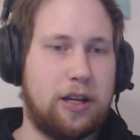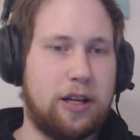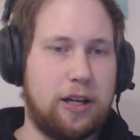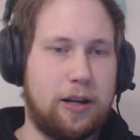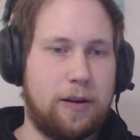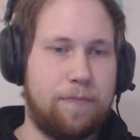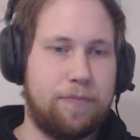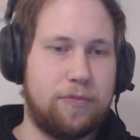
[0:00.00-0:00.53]

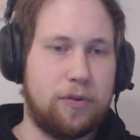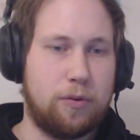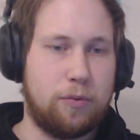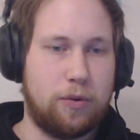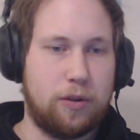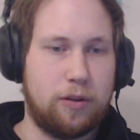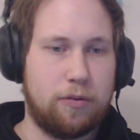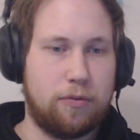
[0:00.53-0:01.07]

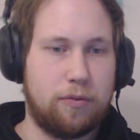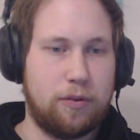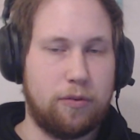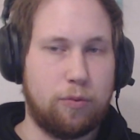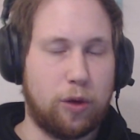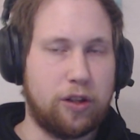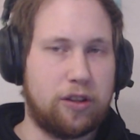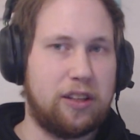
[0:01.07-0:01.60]

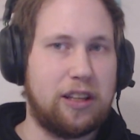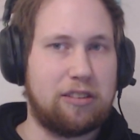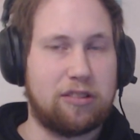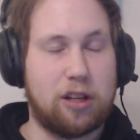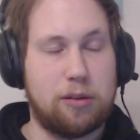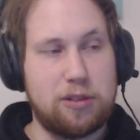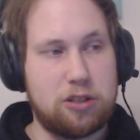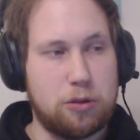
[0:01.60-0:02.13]
One thing
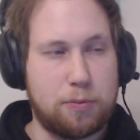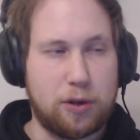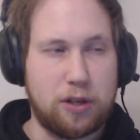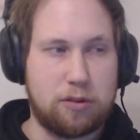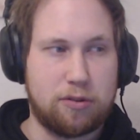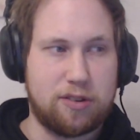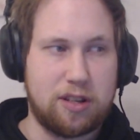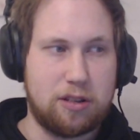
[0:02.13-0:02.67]
that's going to be super
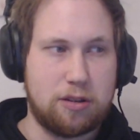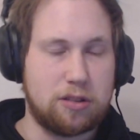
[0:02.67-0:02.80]
interesting